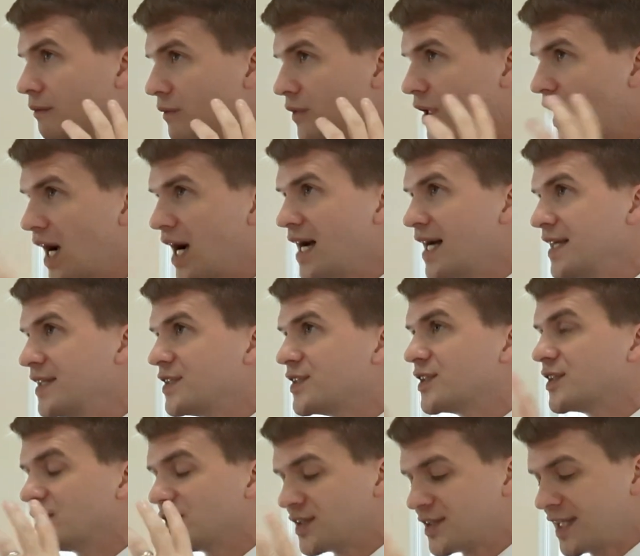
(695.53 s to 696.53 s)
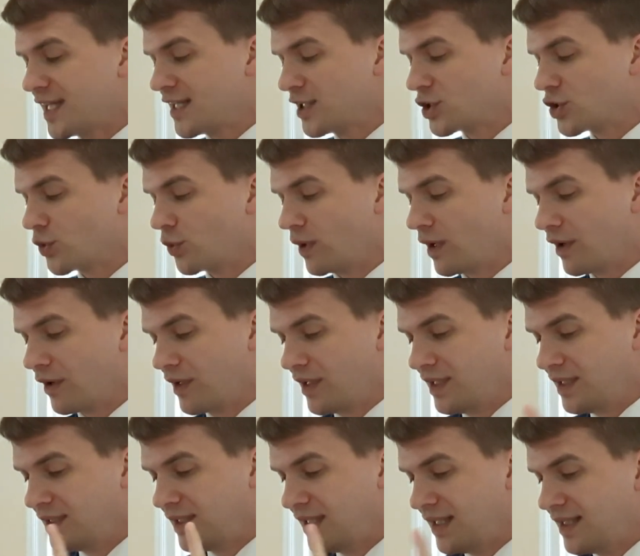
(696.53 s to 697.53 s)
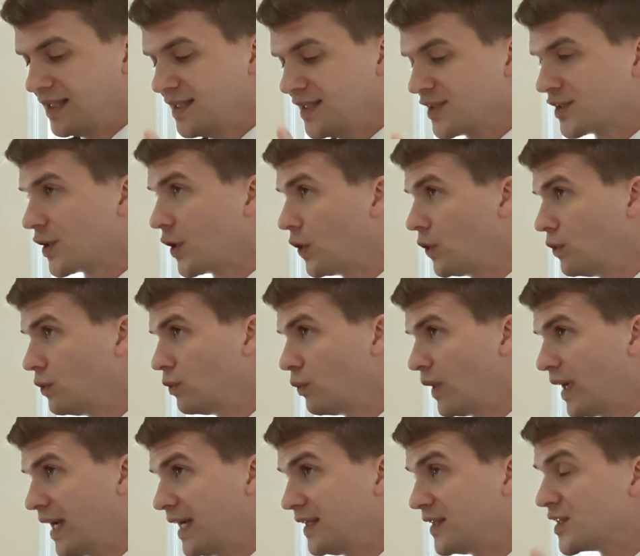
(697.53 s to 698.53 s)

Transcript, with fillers: God's sanctuary in his own way,